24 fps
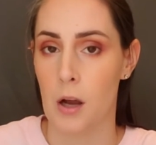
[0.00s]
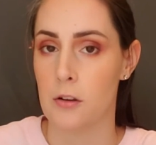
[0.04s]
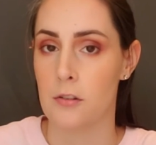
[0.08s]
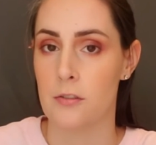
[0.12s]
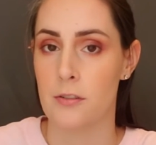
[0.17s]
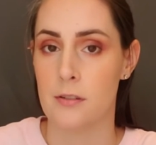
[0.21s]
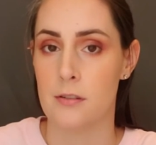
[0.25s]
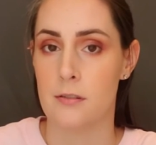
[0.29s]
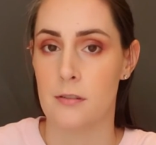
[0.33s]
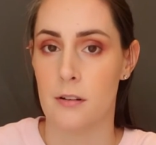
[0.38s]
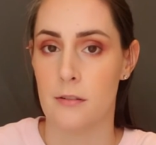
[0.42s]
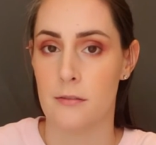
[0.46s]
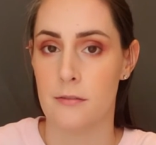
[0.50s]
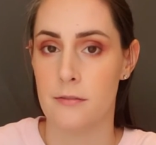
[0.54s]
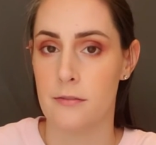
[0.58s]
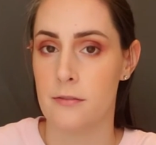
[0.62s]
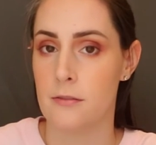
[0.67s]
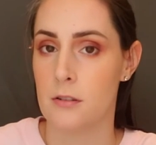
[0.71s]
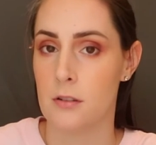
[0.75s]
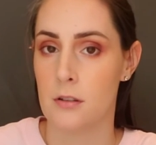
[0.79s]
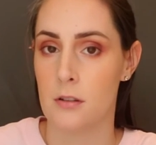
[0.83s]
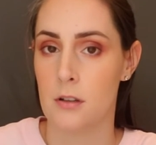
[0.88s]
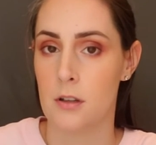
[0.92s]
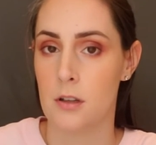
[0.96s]
about yourself.
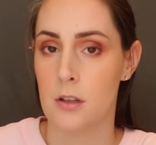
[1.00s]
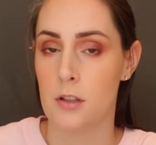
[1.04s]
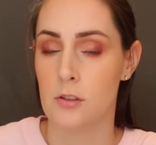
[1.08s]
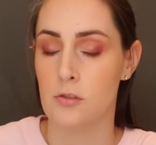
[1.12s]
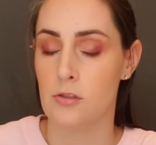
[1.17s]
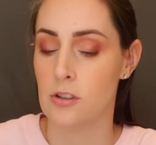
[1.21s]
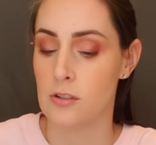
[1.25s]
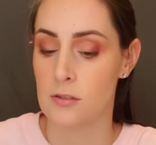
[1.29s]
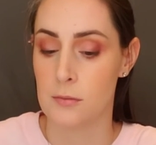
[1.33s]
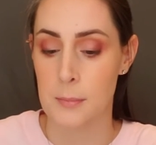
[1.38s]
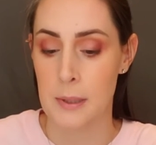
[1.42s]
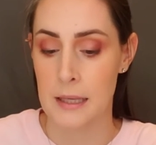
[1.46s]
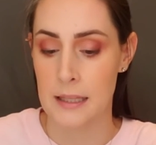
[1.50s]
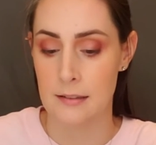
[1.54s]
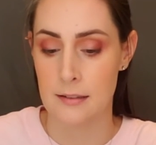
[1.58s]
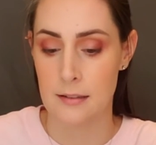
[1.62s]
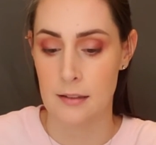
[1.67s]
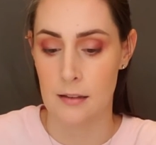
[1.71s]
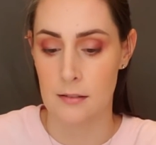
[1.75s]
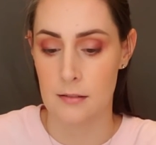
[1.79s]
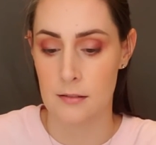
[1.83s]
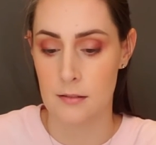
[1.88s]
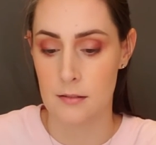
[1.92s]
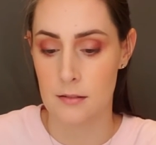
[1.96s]
Just
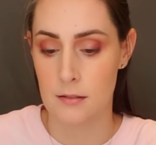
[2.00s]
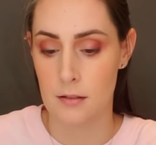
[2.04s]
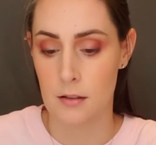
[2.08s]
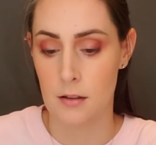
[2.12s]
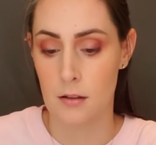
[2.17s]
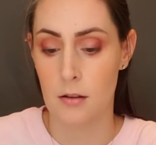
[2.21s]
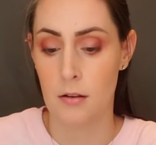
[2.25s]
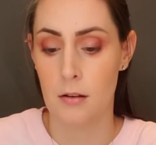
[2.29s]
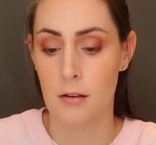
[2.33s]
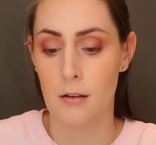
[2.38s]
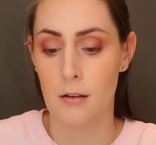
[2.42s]
makes sense.